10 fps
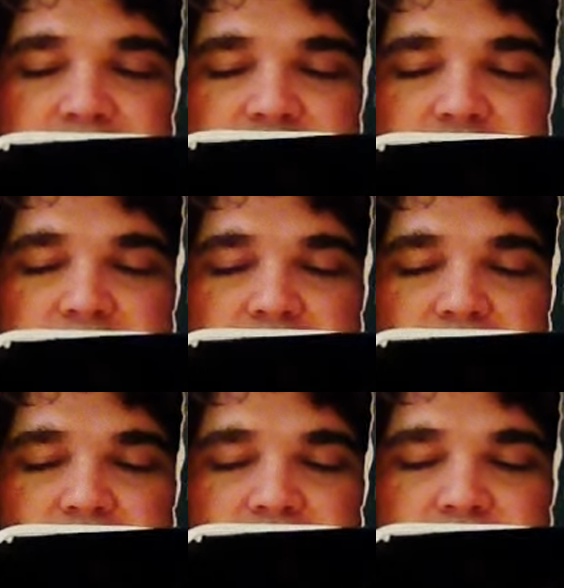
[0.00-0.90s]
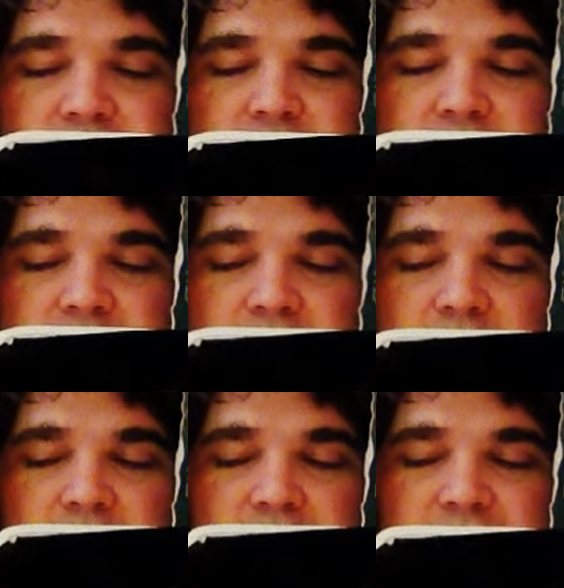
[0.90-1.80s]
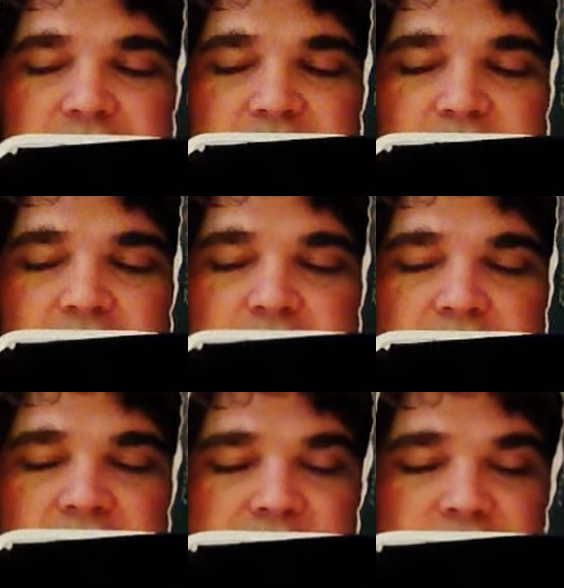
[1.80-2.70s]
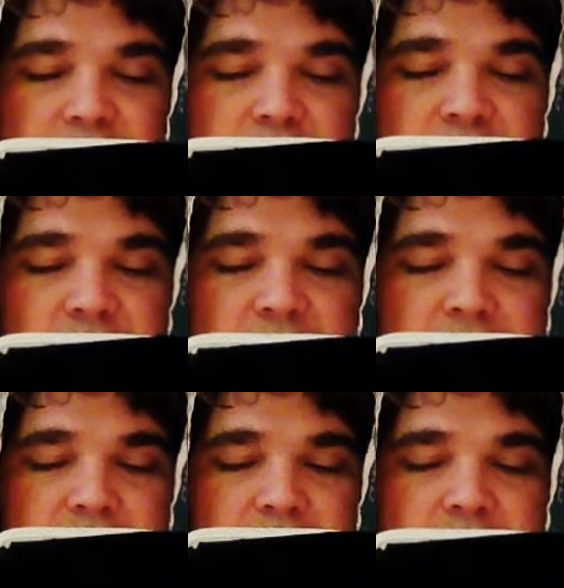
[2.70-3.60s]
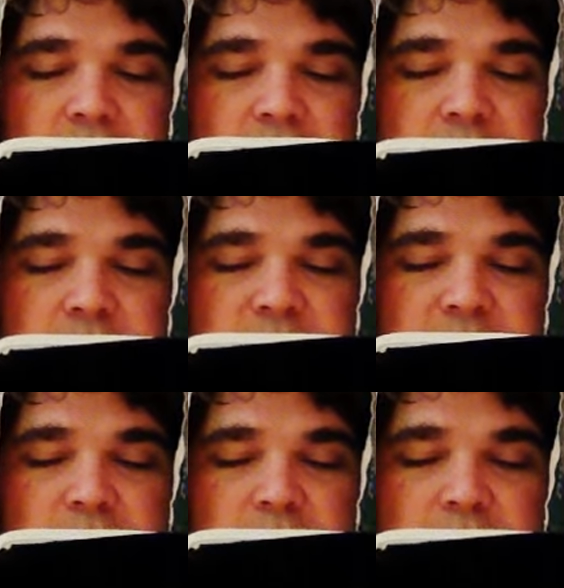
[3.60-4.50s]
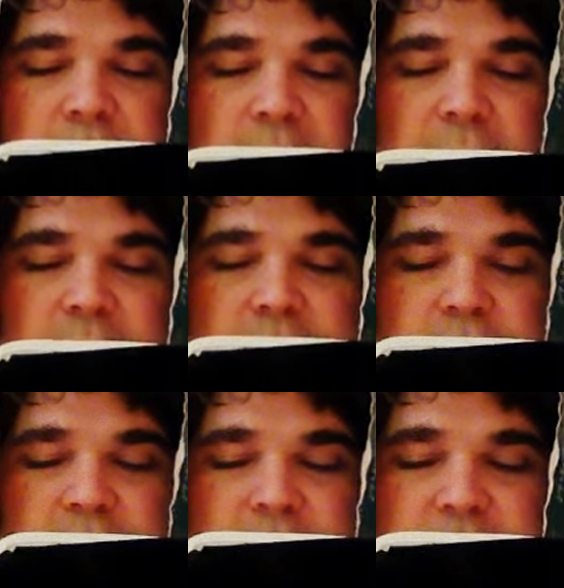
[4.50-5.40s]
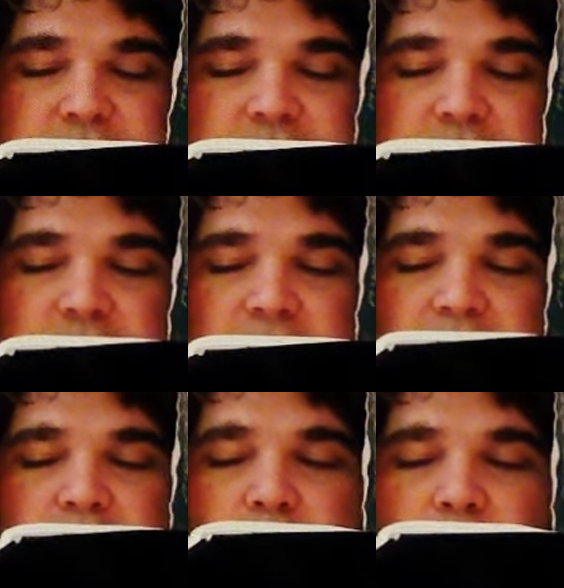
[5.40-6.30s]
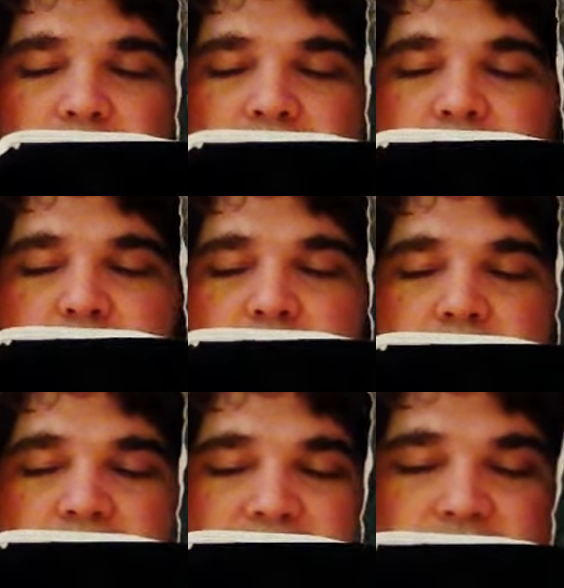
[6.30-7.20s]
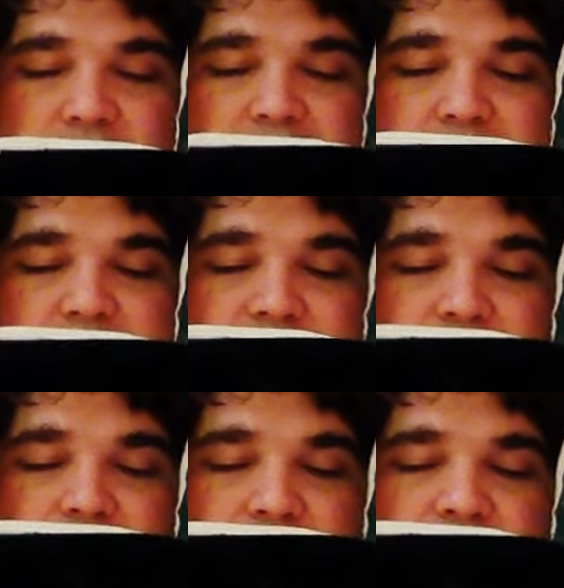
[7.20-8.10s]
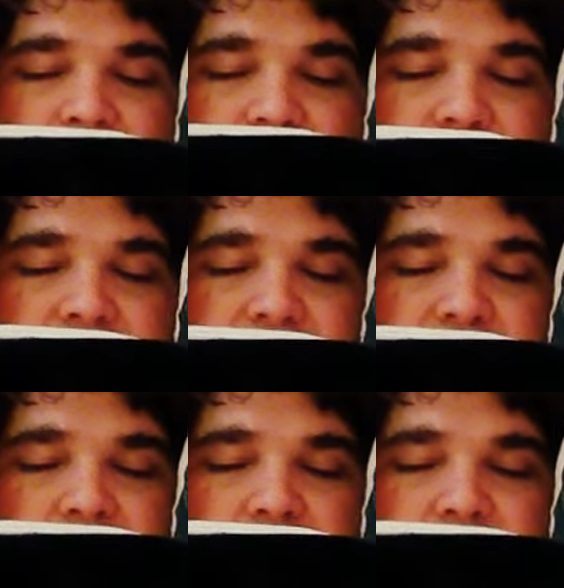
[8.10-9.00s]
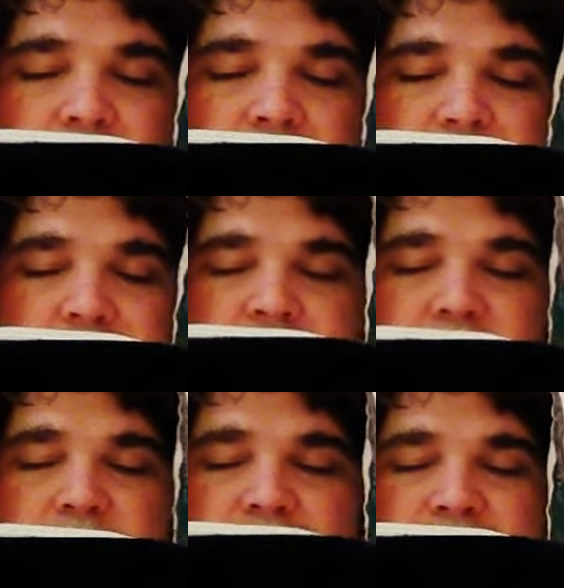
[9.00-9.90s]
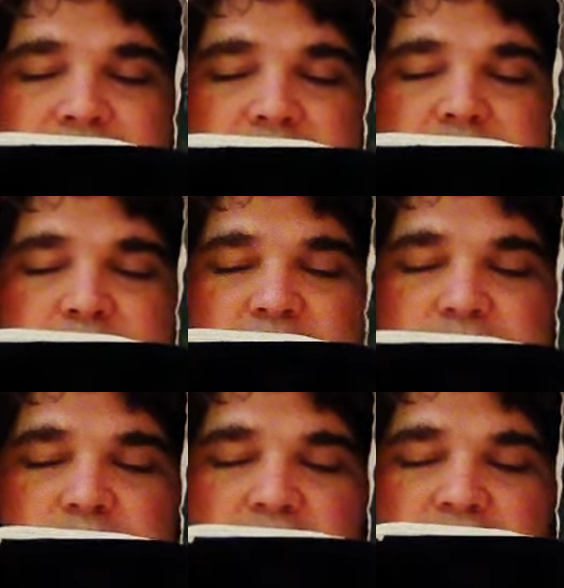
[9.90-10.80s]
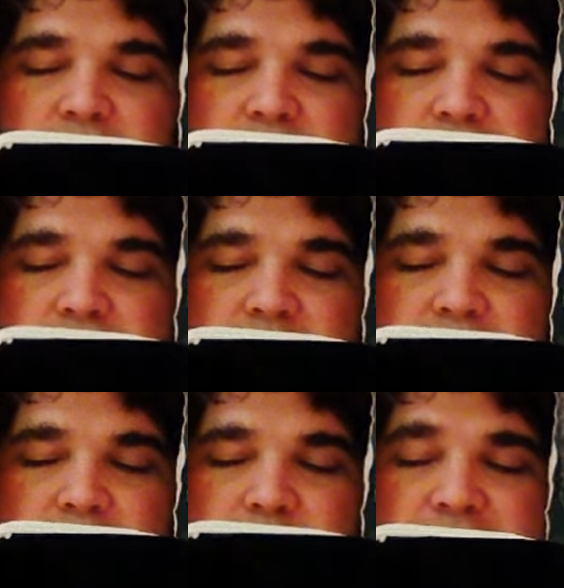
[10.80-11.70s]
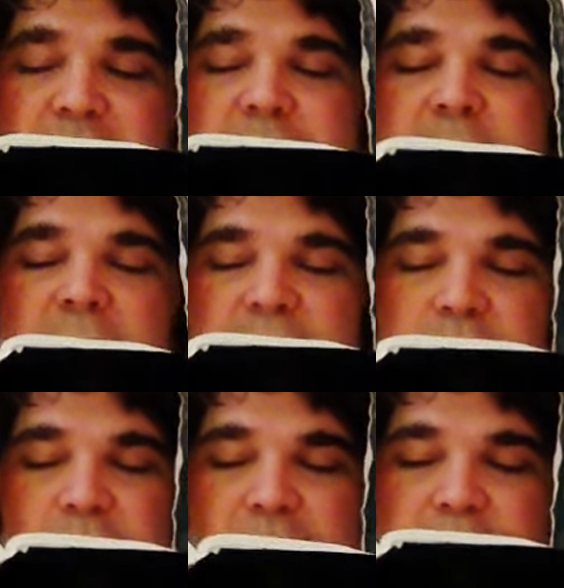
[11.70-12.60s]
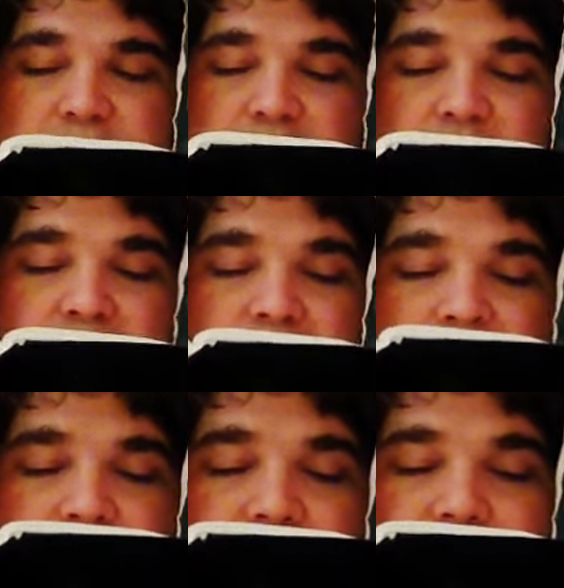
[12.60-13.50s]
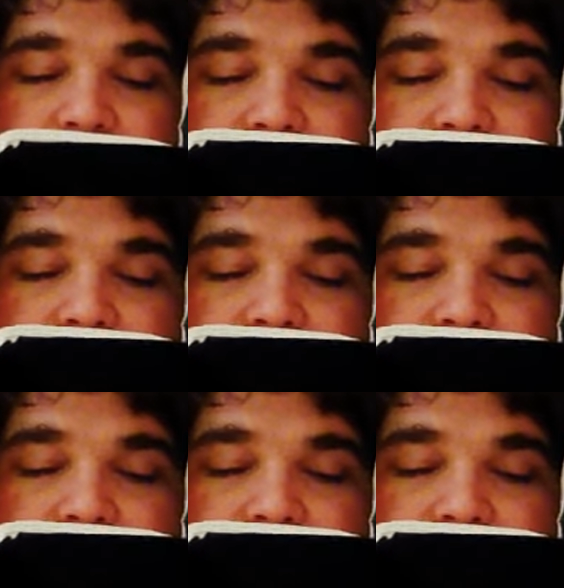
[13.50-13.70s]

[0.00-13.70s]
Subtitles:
Took a handful of made go up in smoke on the altar, in additional morning burnt offerings, and they slaughtered the ox and the ram, and the people offered a peace offering, and